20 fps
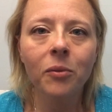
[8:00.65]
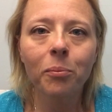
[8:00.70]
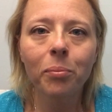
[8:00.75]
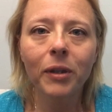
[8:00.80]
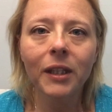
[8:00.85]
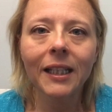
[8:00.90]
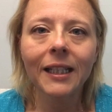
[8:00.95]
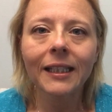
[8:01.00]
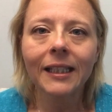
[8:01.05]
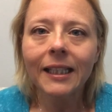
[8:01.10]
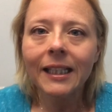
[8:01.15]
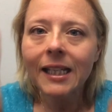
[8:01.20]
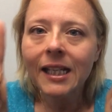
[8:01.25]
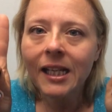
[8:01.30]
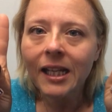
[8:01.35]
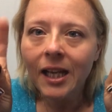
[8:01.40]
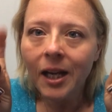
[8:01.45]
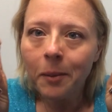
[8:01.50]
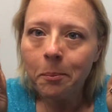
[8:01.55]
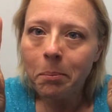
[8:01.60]
completely
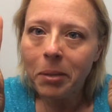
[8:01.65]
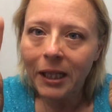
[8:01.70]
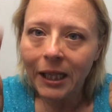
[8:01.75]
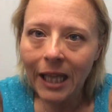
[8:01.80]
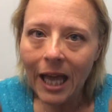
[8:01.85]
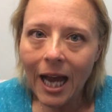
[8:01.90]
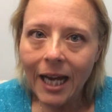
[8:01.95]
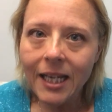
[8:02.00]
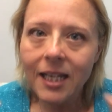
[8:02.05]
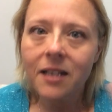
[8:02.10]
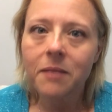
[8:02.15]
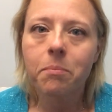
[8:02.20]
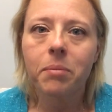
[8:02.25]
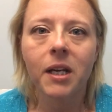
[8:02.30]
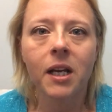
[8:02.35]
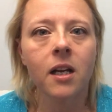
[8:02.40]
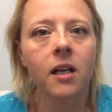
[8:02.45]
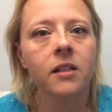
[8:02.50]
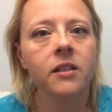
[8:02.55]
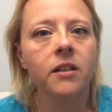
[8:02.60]
compliant
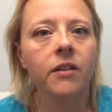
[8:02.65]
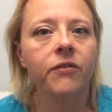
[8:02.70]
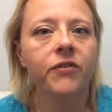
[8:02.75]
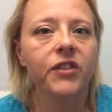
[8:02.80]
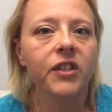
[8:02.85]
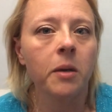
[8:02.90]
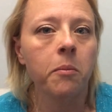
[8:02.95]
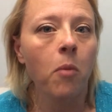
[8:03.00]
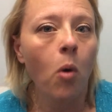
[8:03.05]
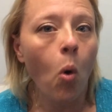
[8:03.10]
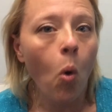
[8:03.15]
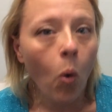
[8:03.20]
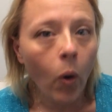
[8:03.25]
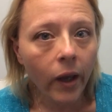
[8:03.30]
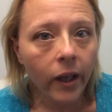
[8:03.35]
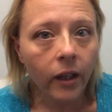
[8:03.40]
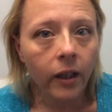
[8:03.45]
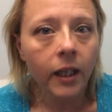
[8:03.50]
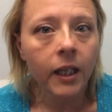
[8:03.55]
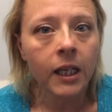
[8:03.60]
because of some
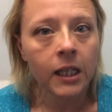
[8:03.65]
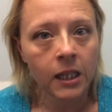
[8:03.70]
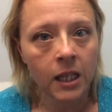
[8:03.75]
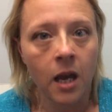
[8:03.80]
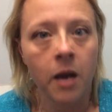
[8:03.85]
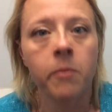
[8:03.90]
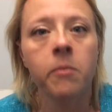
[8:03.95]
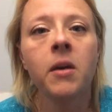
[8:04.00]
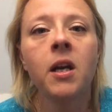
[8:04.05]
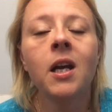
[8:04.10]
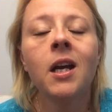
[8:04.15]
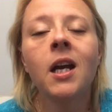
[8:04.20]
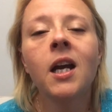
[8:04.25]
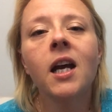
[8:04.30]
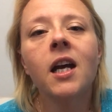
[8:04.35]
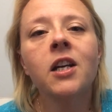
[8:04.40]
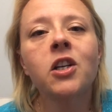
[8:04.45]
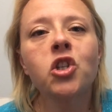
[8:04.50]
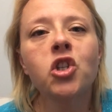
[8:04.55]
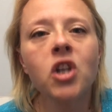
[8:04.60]
oil in them.
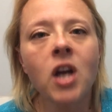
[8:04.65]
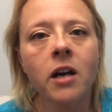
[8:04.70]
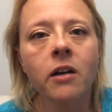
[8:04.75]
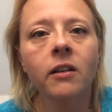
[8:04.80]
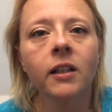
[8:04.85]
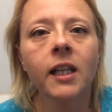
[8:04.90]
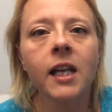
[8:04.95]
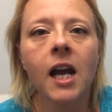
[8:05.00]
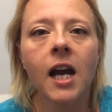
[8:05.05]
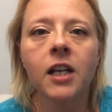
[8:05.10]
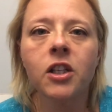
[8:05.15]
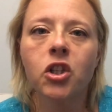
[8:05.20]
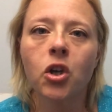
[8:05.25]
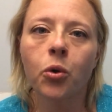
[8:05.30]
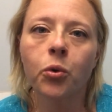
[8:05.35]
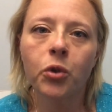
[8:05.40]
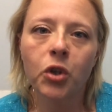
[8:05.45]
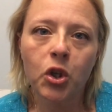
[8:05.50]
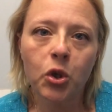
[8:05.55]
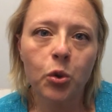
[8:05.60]
And generally I
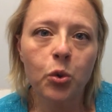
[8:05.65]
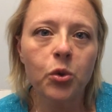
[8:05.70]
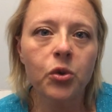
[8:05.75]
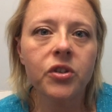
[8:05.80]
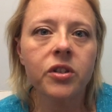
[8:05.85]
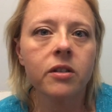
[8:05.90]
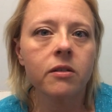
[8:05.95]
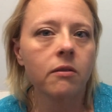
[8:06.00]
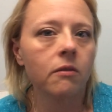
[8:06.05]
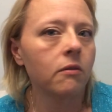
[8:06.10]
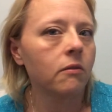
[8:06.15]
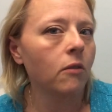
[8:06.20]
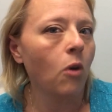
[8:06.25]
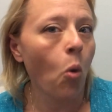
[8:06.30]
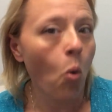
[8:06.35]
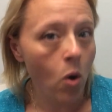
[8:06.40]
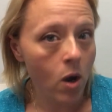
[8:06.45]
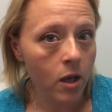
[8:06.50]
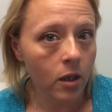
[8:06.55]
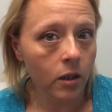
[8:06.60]
don't use
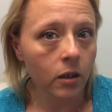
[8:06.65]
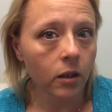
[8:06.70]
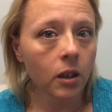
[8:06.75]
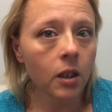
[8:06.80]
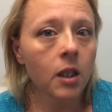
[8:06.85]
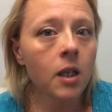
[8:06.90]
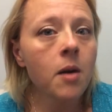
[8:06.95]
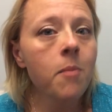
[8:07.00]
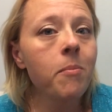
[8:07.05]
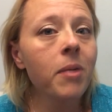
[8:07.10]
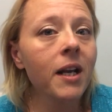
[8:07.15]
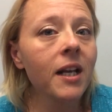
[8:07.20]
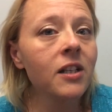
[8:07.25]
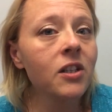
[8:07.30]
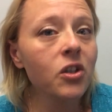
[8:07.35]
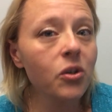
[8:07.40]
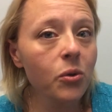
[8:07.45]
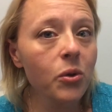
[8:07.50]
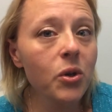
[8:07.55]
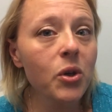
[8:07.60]
oil, but I
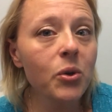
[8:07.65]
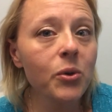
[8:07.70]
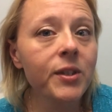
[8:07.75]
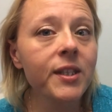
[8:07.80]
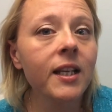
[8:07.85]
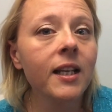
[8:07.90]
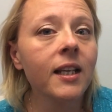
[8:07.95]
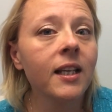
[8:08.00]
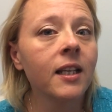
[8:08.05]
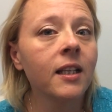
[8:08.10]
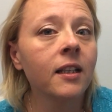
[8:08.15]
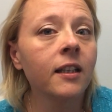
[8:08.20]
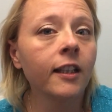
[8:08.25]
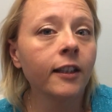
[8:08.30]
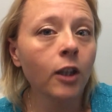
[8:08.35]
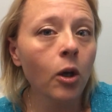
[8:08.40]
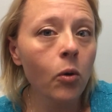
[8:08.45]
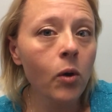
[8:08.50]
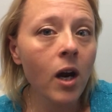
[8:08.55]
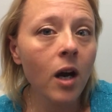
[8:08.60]
do use it in the
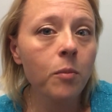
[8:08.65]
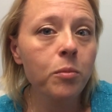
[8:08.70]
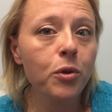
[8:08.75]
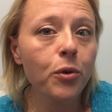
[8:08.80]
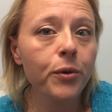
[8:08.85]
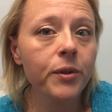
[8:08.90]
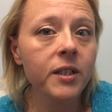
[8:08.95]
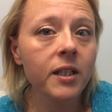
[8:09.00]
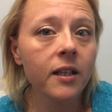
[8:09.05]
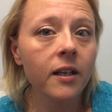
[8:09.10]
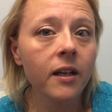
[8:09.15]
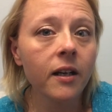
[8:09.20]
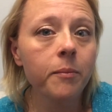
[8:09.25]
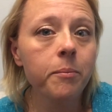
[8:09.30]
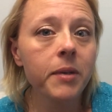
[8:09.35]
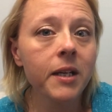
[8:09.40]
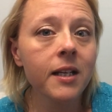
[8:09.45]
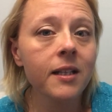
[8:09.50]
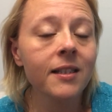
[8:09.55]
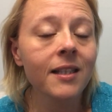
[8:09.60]
low-carb tortilla
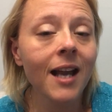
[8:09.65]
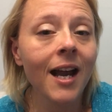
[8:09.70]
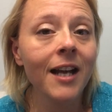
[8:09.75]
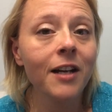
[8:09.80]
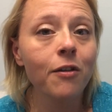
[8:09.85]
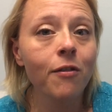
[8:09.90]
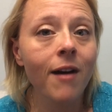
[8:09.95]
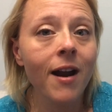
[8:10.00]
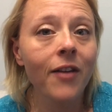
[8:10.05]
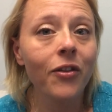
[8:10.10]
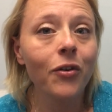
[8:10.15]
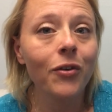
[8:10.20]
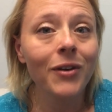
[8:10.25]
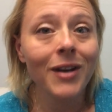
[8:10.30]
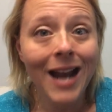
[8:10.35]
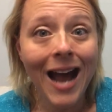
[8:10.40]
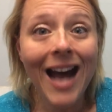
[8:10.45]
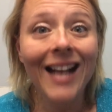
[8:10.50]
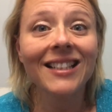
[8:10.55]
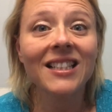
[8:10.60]
because I'd rather
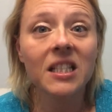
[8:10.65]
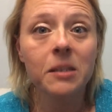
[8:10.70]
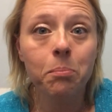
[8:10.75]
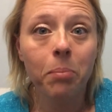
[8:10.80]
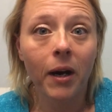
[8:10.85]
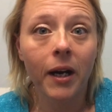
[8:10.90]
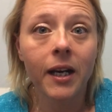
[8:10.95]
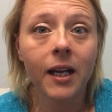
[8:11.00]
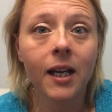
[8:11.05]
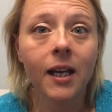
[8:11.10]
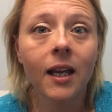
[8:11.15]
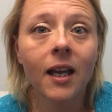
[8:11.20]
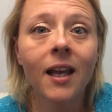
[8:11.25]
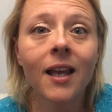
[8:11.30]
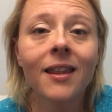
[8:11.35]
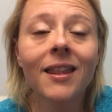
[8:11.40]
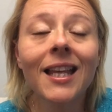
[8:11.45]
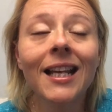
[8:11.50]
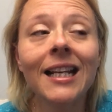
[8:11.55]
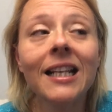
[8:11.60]
not spike
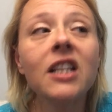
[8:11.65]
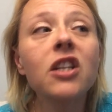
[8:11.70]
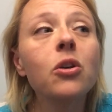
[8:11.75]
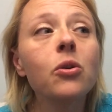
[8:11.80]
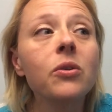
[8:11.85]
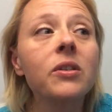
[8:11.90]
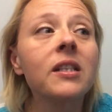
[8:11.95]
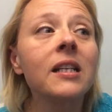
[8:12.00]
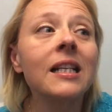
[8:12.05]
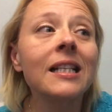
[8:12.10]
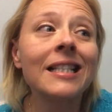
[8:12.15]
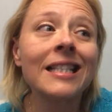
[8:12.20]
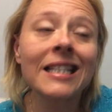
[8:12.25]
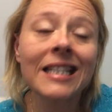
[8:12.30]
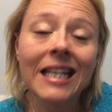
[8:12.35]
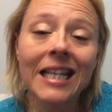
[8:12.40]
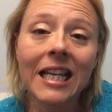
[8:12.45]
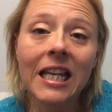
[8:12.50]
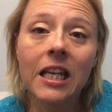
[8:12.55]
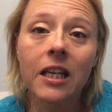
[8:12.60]
than use an
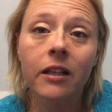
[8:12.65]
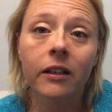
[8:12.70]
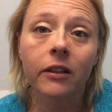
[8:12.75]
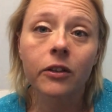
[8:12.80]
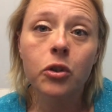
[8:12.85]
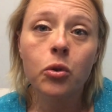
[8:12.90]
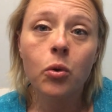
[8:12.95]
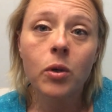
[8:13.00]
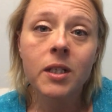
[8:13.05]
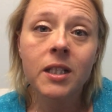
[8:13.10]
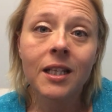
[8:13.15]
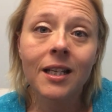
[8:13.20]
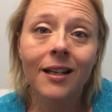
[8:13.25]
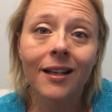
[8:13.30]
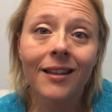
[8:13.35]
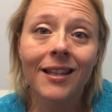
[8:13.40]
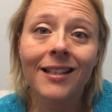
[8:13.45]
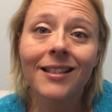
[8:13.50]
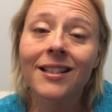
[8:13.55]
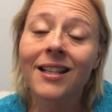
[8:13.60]
Ezekiel tortilla
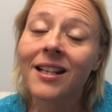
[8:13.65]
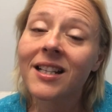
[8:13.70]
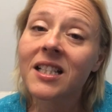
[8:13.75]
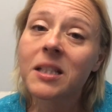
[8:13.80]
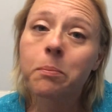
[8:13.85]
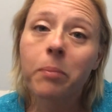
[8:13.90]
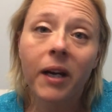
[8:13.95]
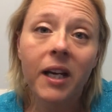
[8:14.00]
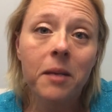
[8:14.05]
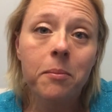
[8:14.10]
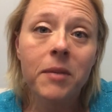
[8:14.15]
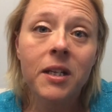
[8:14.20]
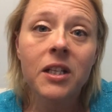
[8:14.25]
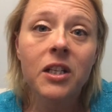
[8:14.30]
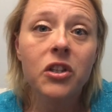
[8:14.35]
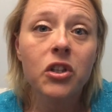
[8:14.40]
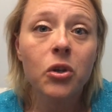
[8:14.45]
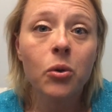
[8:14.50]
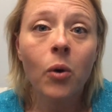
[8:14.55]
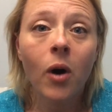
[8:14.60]
that's going to spike me to
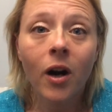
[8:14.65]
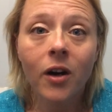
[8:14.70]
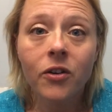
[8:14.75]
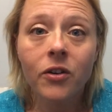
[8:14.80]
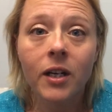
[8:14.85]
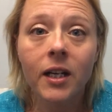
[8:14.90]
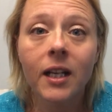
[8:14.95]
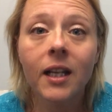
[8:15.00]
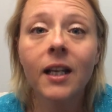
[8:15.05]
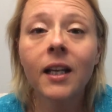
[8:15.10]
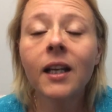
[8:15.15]
200.